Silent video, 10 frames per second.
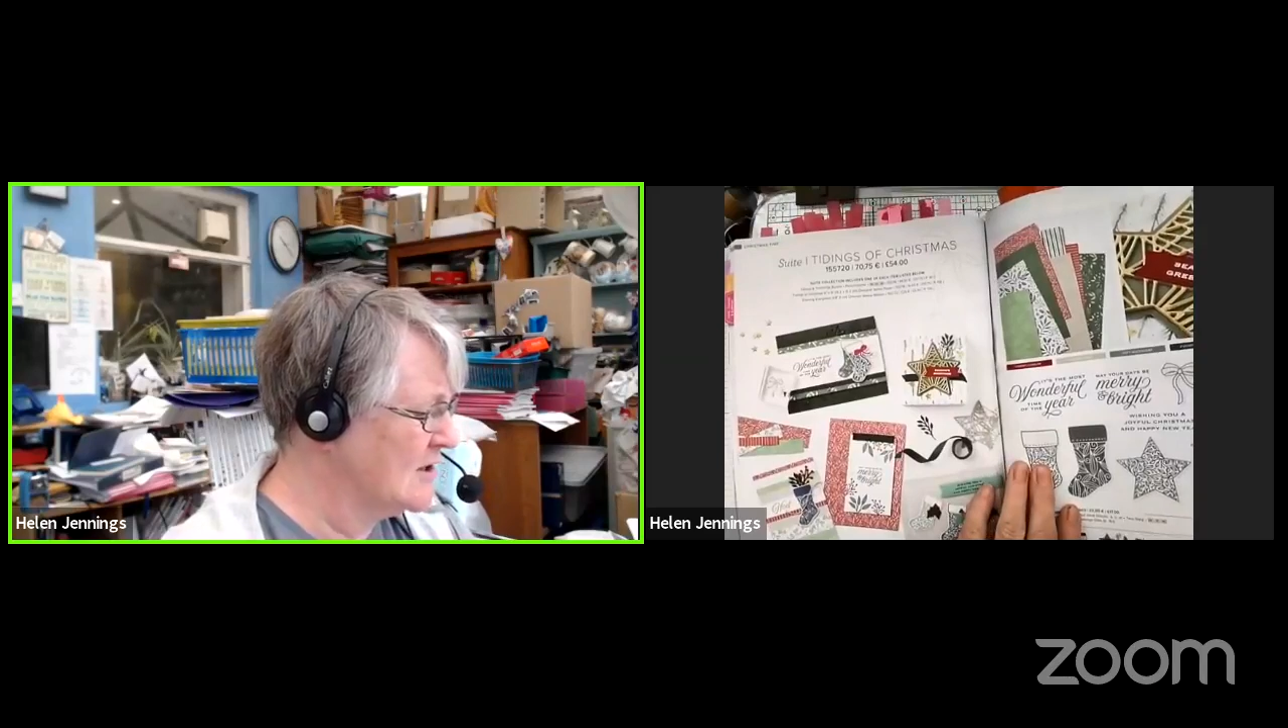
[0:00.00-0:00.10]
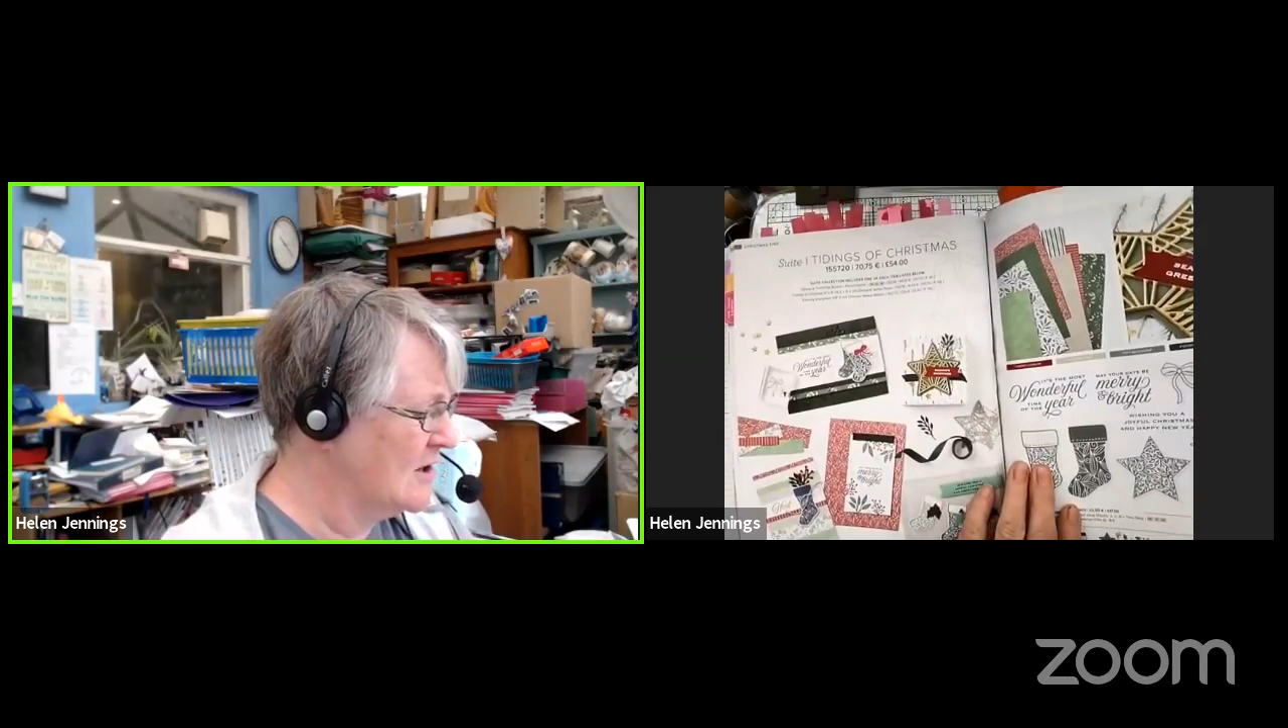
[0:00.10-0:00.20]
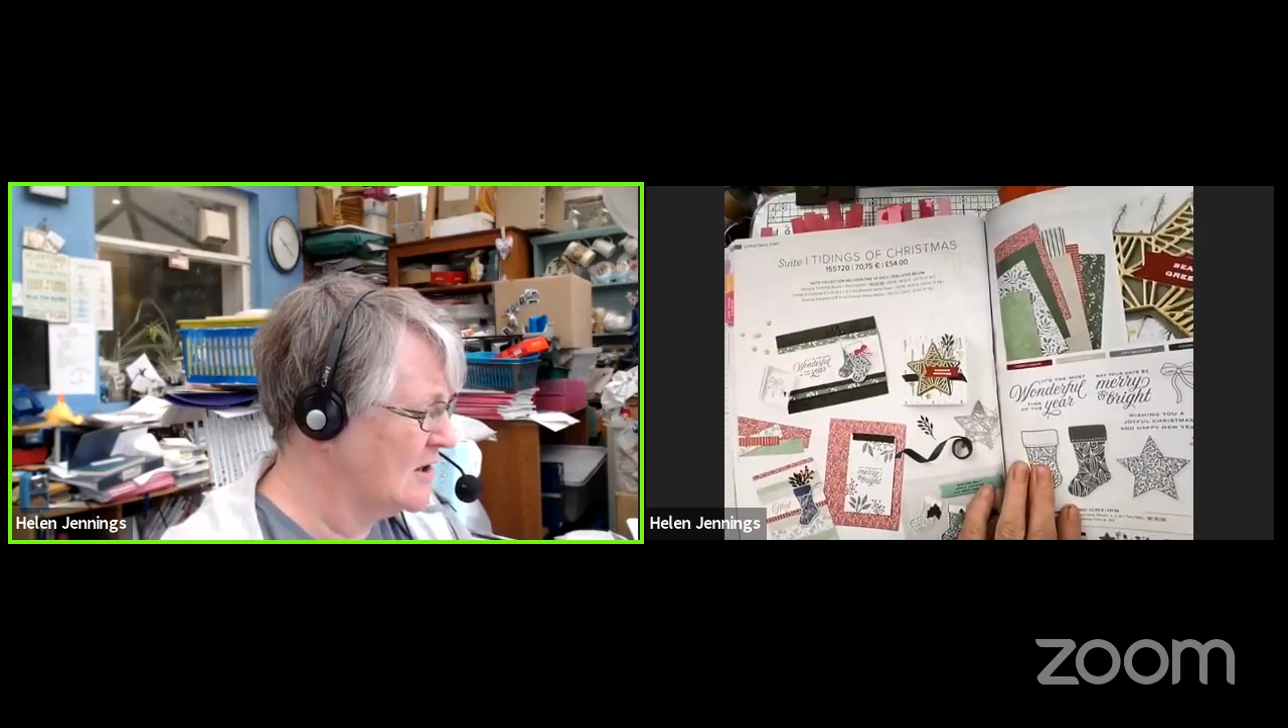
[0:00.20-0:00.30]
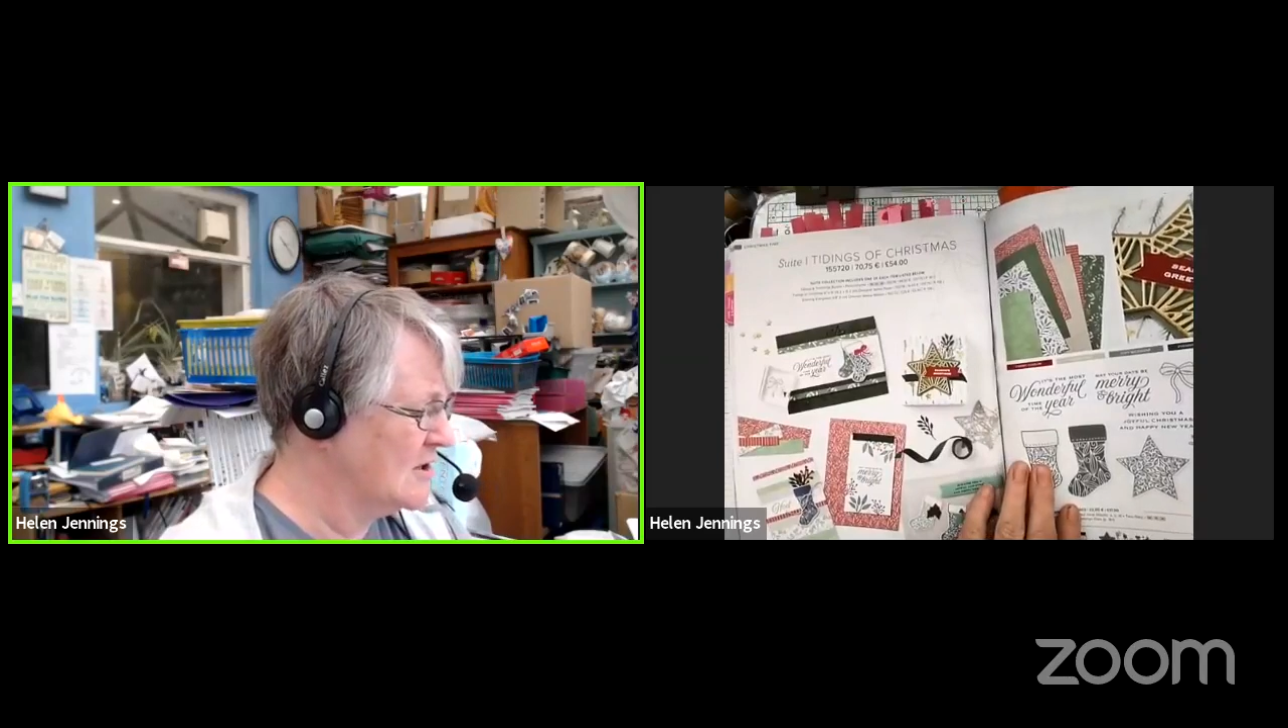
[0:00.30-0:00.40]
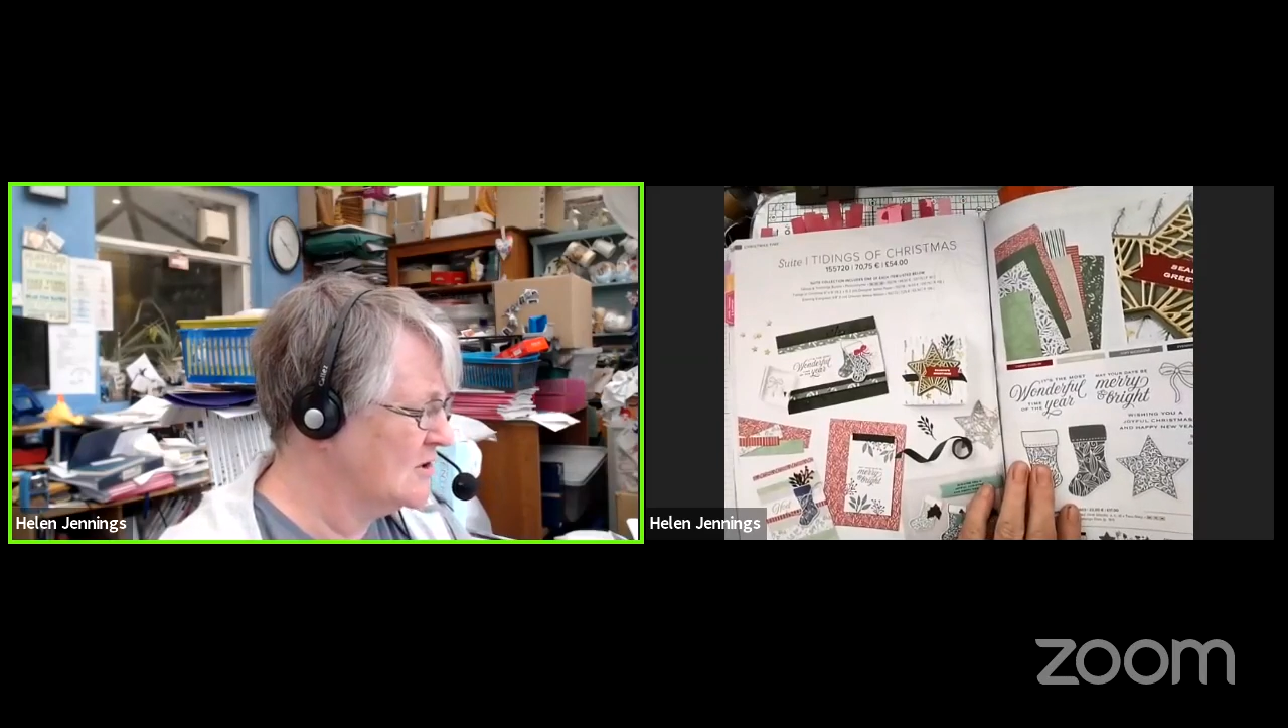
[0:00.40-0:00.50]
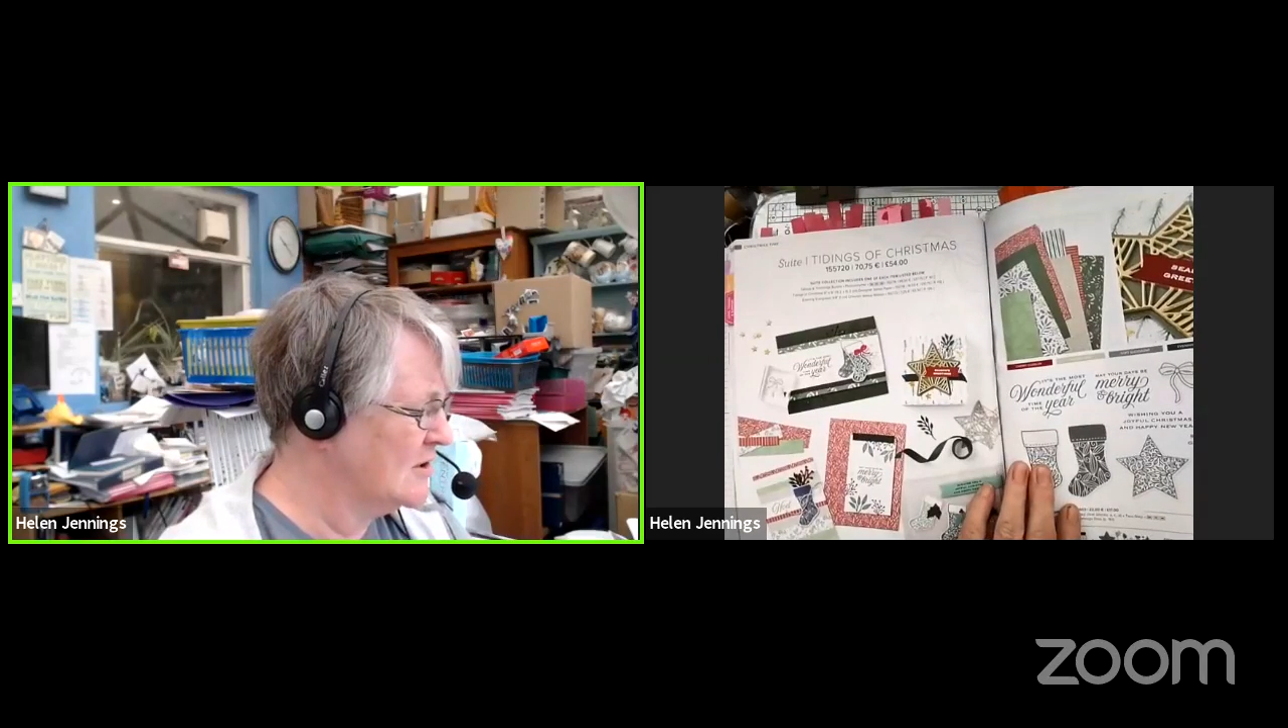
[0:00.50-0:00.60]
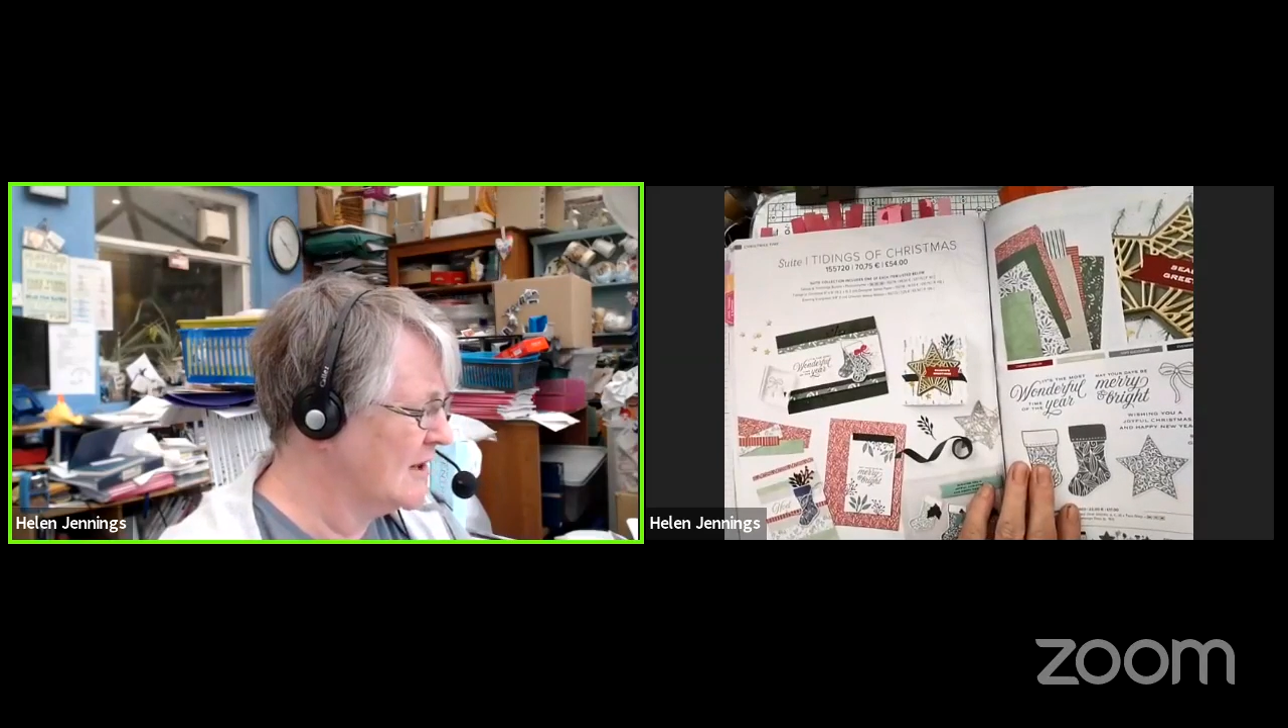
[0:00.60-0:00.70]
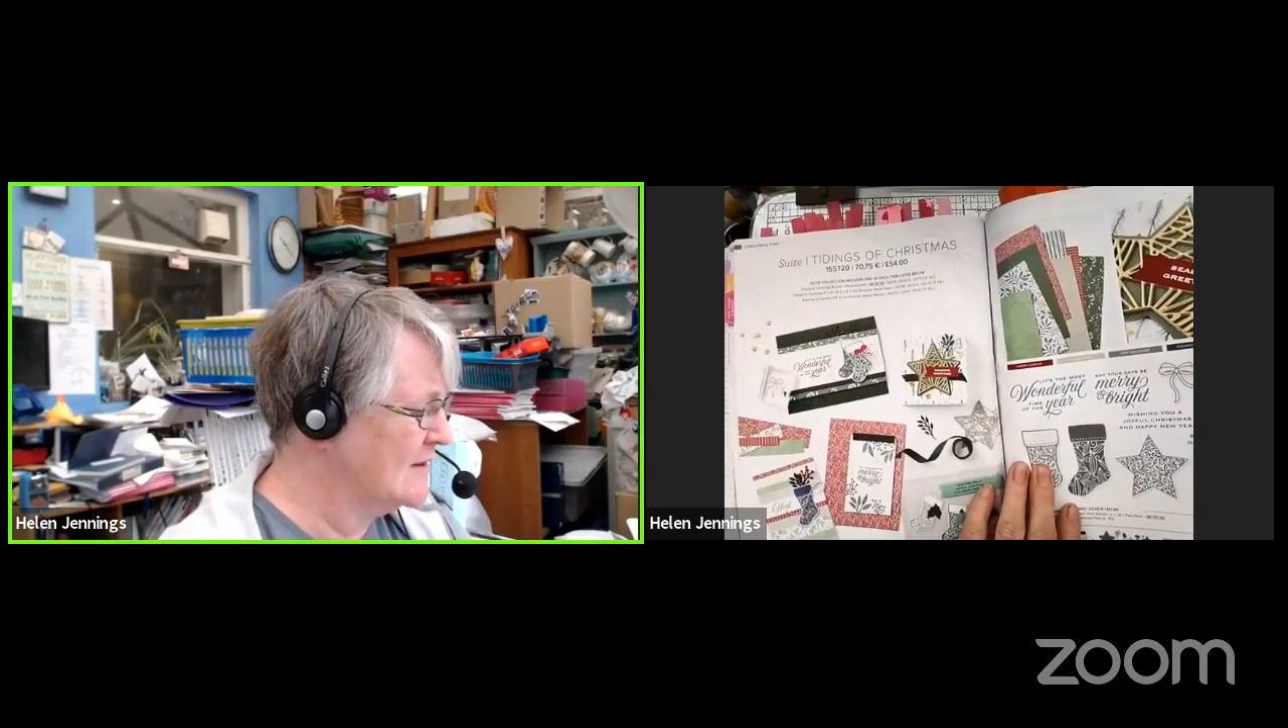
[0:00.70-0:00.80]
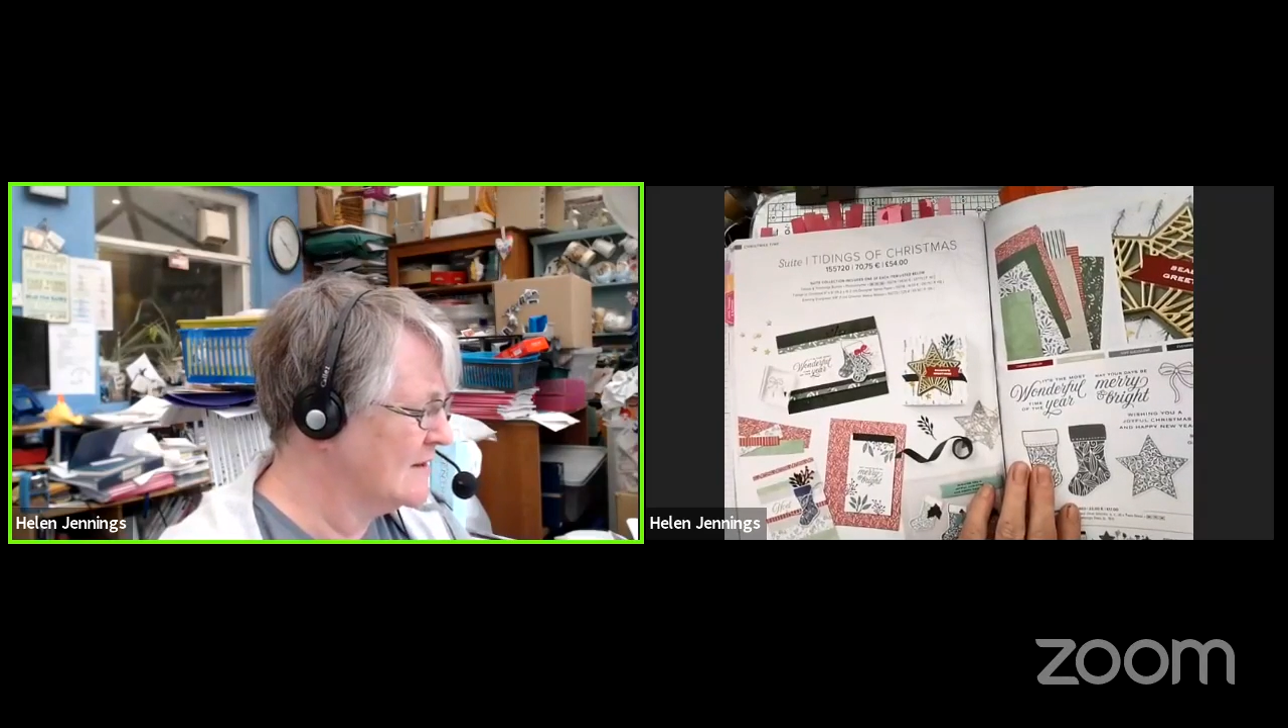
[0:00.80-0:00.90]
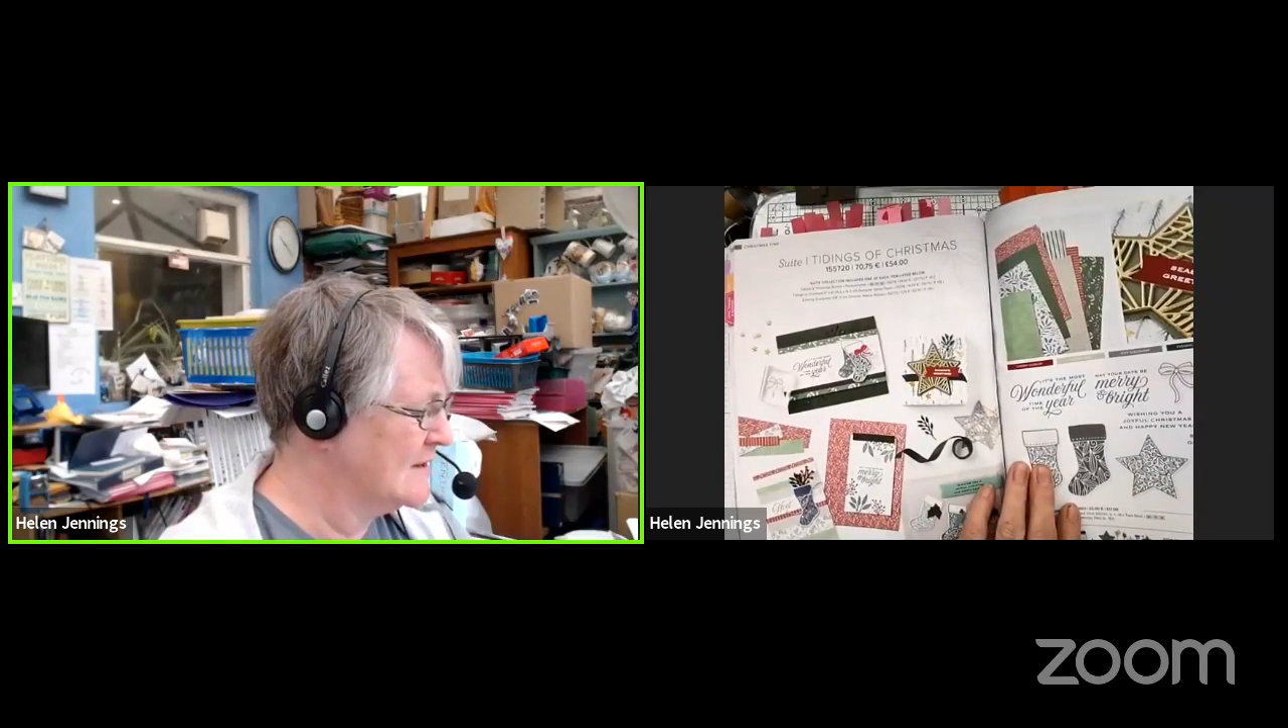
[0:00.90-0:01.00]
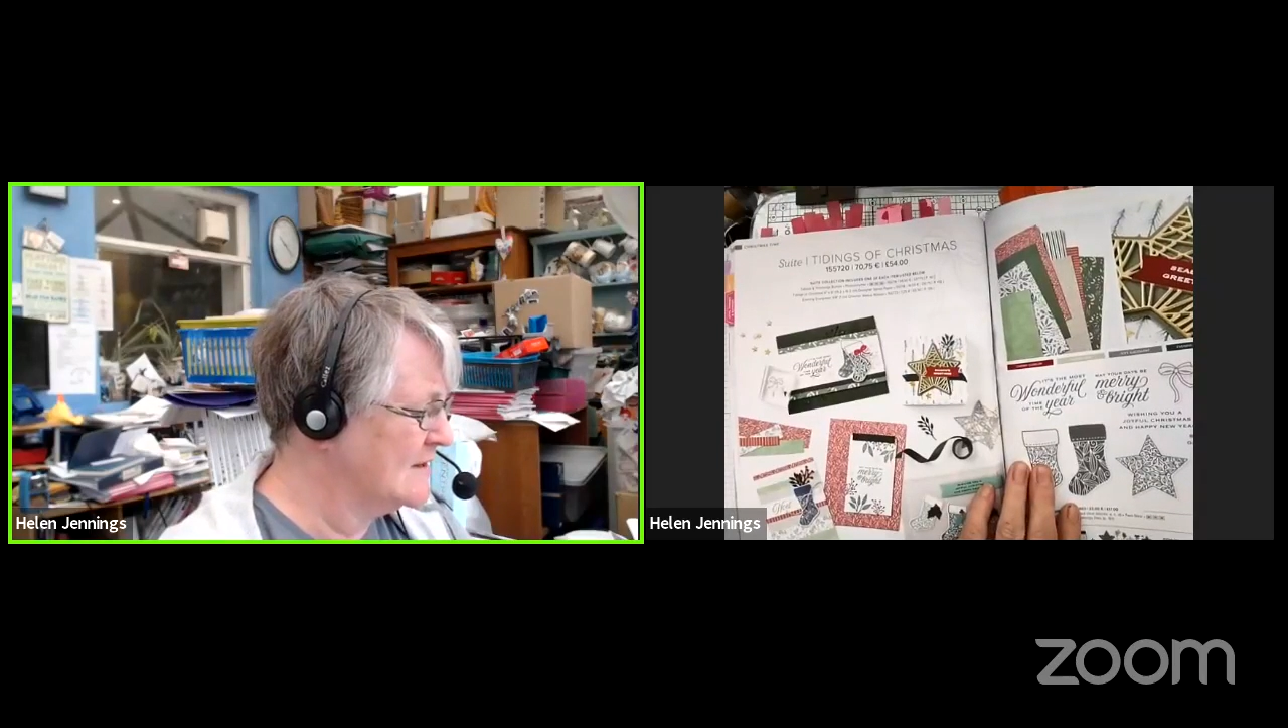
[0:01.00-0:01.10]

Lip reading: dies, you get the